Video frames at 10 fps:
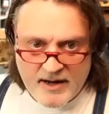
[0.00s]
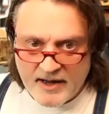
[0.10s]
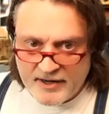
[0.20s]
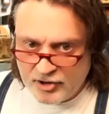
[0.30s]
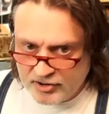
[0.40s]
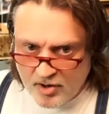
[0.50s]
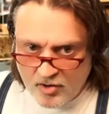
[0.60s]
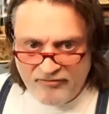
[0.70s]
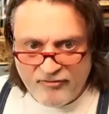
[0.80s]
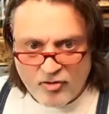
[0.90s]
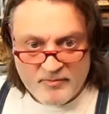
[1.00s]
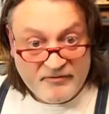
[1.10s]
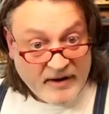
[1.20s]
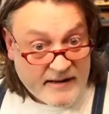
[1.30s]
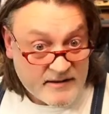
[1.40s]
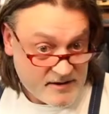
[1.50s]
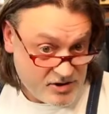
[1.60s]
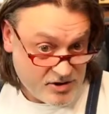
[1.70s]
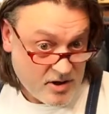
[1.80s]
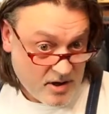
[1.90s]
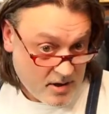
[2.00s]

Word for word: kind of low form of English.